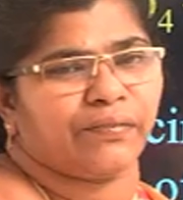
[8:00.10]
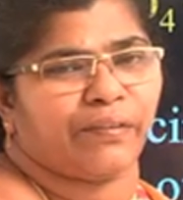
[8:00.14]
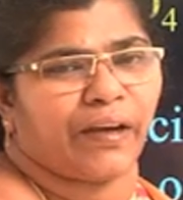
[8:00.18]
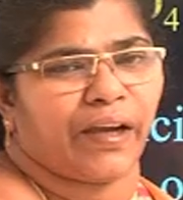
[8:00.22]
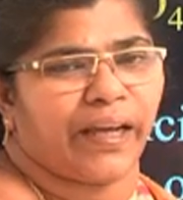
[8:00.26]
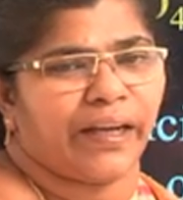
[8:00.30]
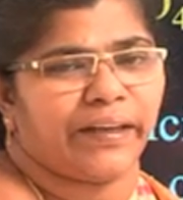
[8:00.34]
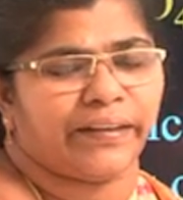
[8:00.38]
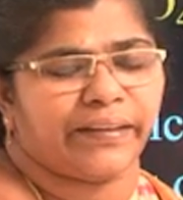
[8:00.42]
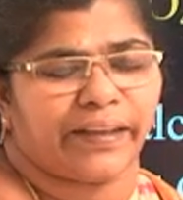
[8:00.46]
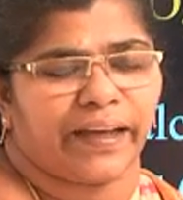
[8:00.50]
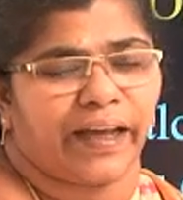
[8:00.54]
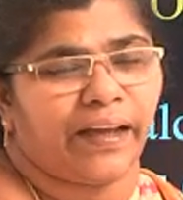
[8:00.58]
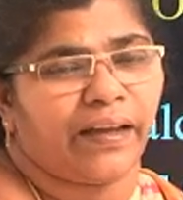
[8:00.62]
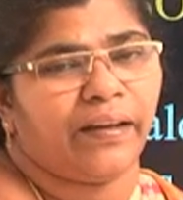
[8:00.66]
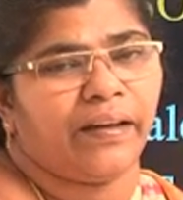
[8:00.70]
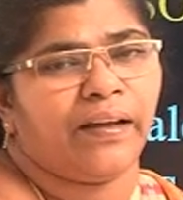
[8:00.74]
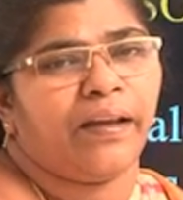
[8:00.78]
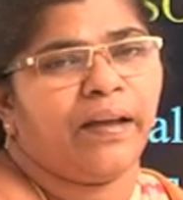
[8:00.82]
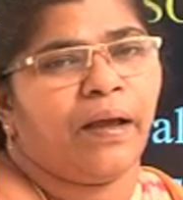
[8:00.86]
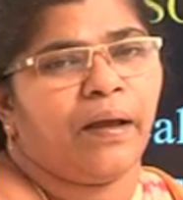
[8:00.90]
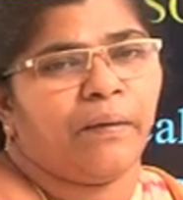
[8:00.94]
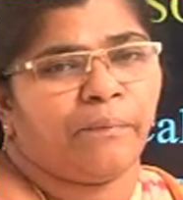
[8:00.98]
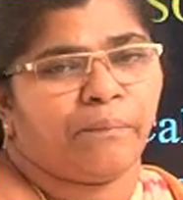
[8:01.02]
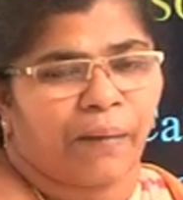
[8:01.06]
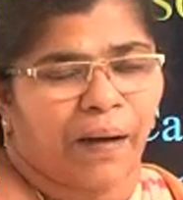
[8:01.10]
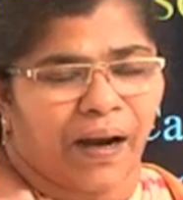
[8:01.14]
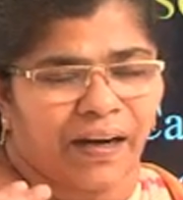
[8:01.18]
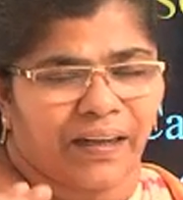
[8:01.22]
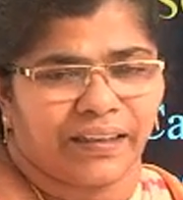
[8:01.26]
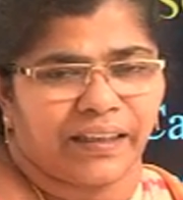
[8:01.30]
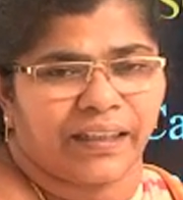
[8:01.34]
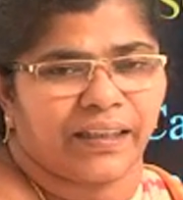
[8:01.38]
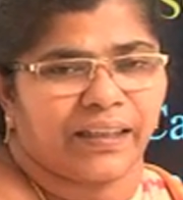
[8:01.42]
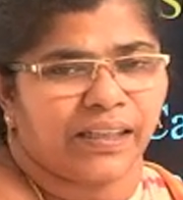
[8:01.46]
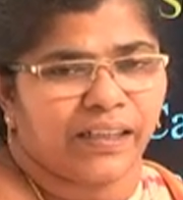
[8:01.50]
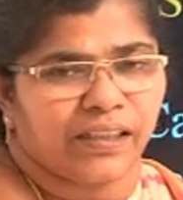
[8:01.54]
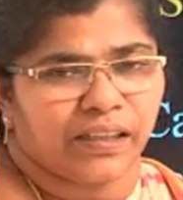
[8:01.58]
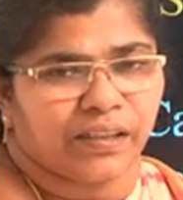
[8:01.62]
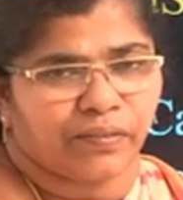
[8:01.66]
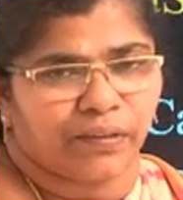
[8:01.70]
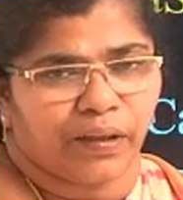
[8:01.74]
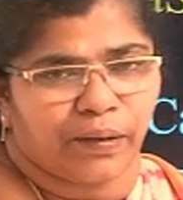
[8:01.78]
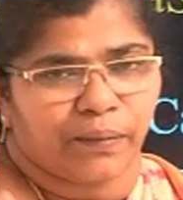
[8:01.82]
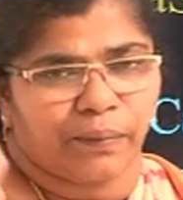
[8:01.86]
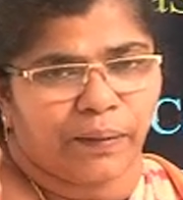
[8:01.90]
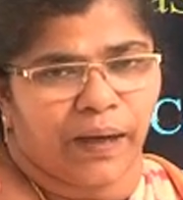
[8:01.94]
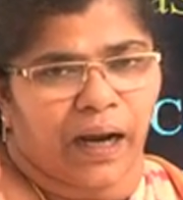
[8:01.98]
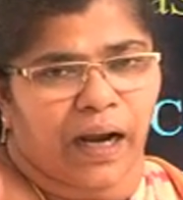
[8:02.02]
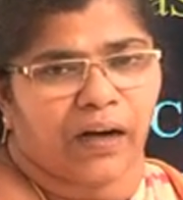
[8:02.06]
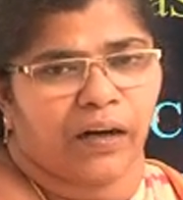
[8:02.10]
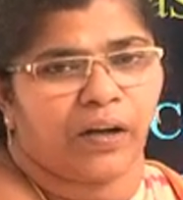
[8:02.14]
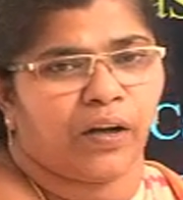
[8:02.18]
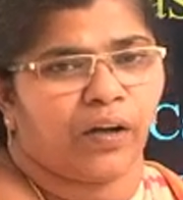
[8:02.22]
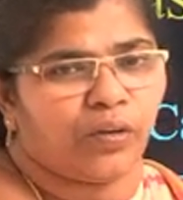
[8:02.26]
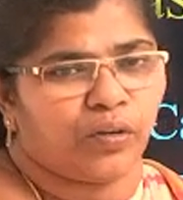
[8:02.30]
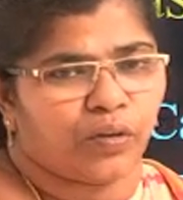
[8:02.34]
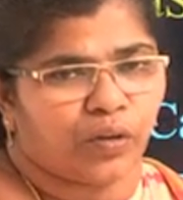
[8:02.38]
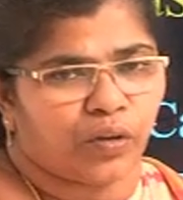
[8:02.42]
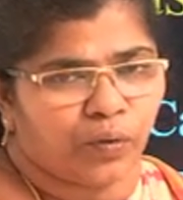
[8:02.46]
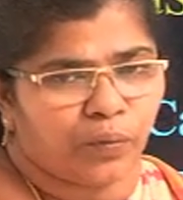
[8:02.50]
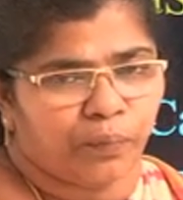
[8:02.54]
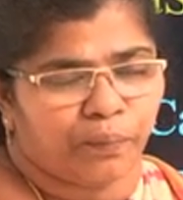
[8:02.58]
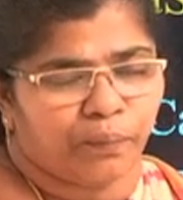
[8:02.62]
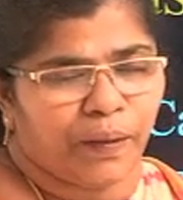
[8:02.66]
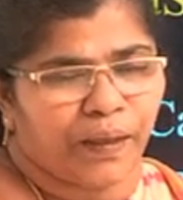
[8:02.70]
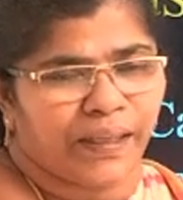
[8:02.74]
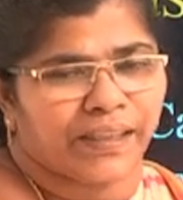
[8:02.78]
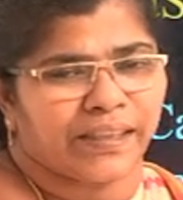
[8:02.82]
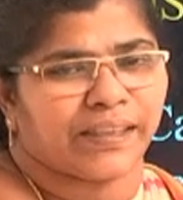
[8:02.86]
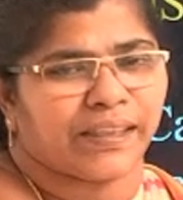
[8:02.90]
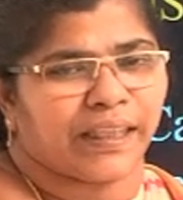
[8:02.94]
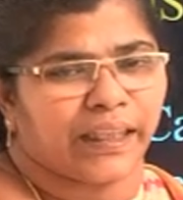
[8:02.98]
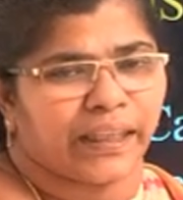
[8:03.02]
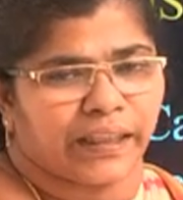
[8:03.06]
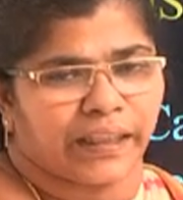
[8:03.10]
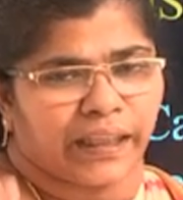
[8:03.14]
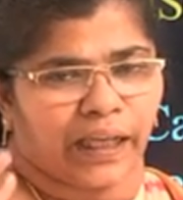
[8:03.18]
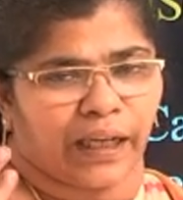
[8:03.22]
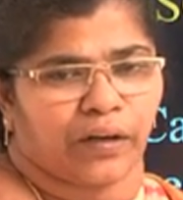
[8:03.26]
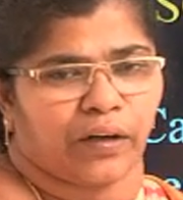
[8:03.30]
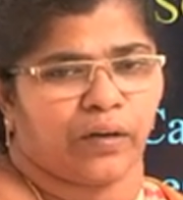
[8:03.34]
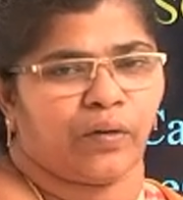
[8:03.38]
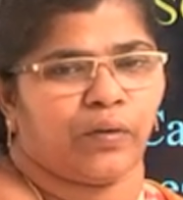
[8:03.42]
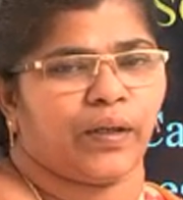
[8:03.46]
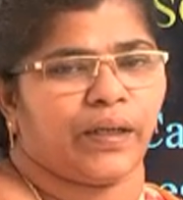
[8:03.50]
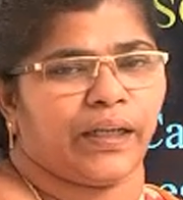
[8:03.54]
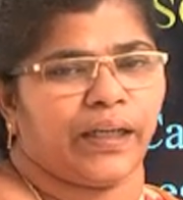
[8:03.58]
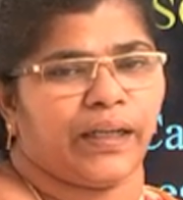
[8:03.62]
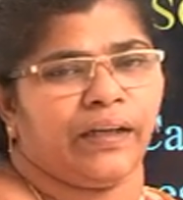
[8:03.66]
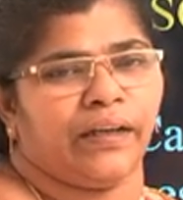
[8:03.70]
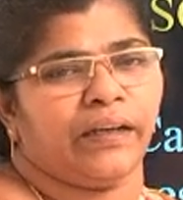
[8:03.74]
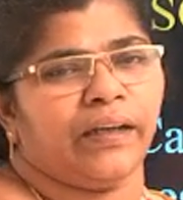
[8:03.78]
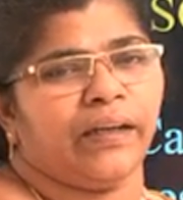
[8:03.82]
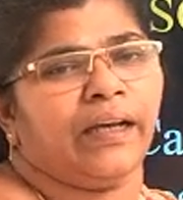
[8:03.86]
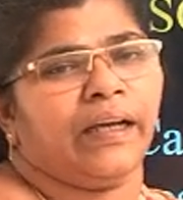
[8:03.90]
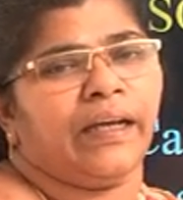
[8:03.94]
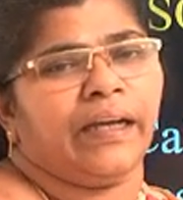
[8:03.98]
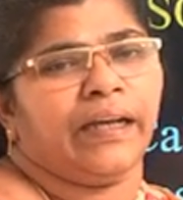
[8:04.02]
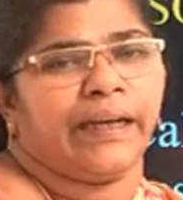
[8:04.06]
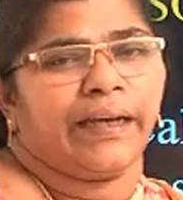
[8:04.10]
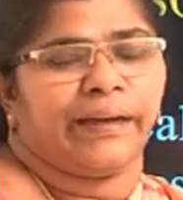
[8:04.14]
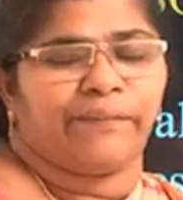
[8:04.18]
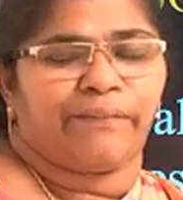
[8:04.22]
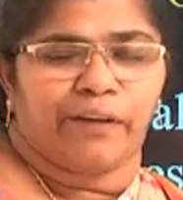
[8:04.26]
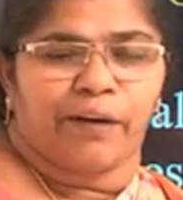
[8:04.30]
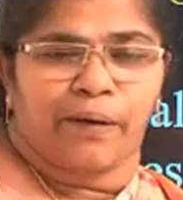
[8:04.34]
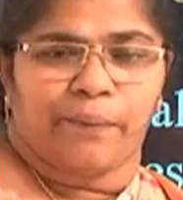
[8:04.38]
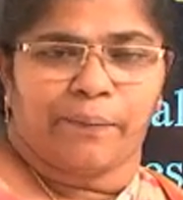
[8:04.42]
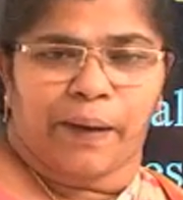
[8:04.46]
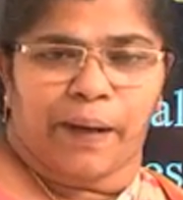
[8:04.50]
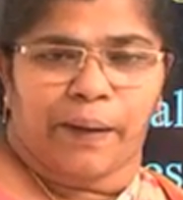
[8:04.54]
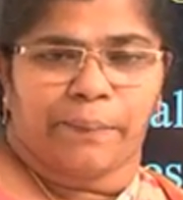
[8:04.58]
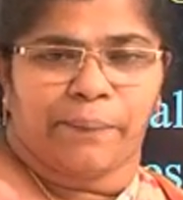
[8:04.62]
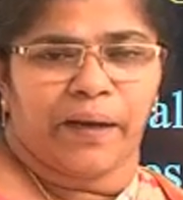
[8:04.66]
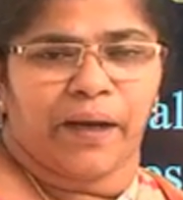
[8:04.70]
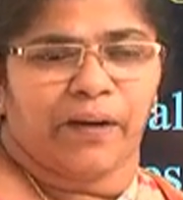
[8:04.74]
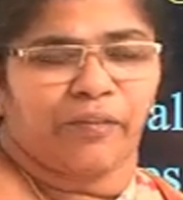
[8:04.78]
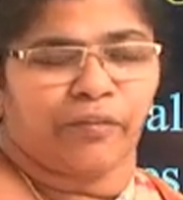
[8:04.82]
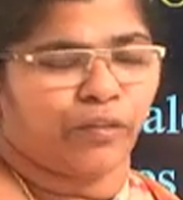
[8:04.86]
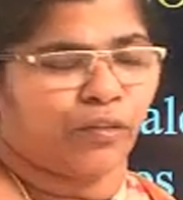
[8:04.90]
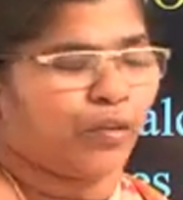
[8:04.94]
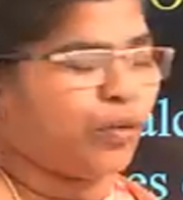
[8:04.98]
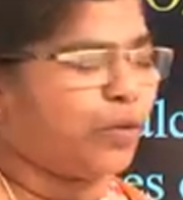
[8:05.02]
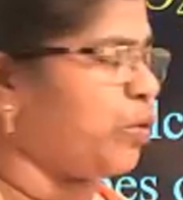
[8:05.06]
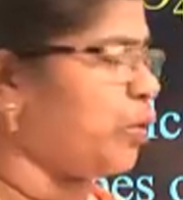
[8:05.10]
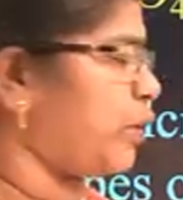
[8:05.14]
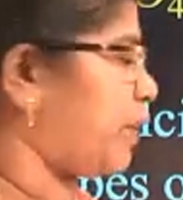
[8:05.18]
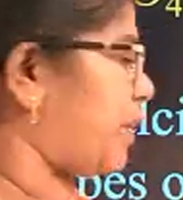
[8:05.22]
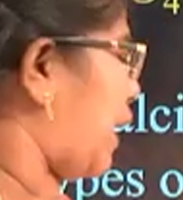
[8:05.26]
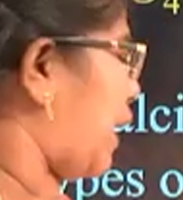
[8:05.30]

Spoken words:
where the particles will be allowed to mix it thoroughly. It will maybe of two